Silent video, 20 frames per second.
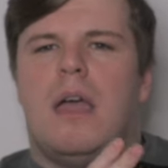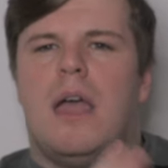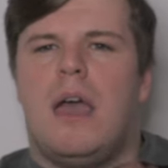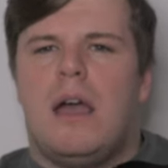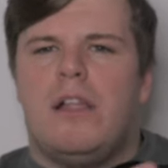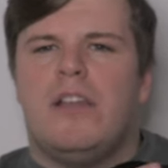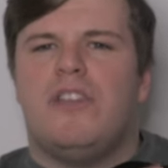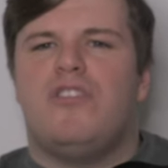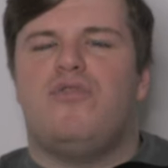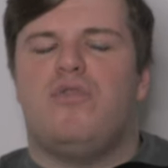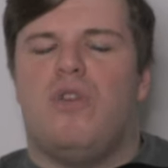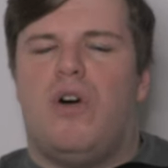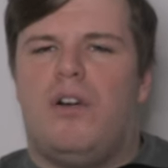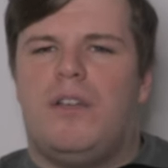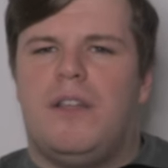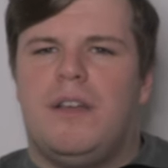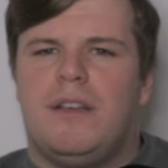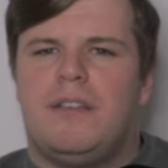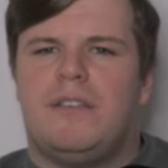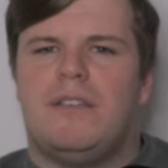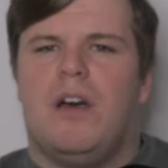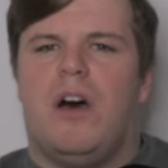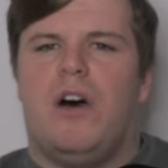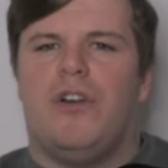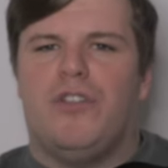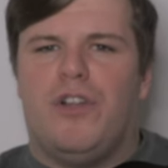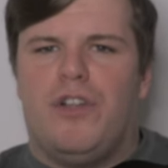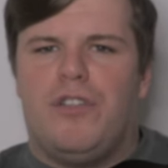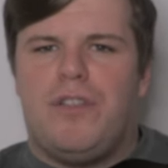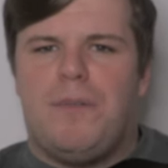electronics
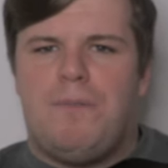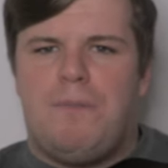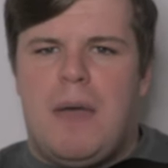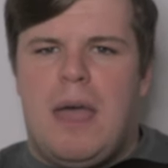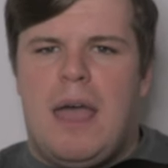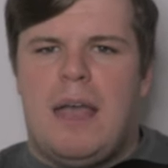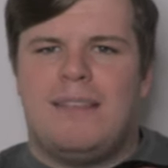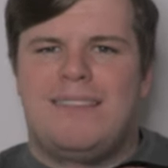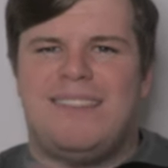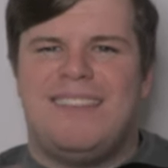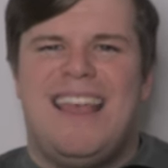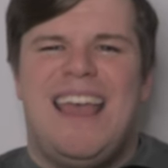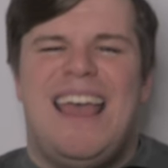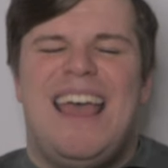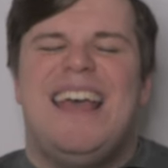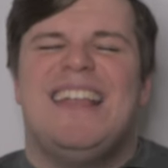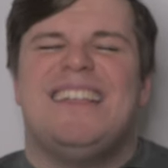are not the best.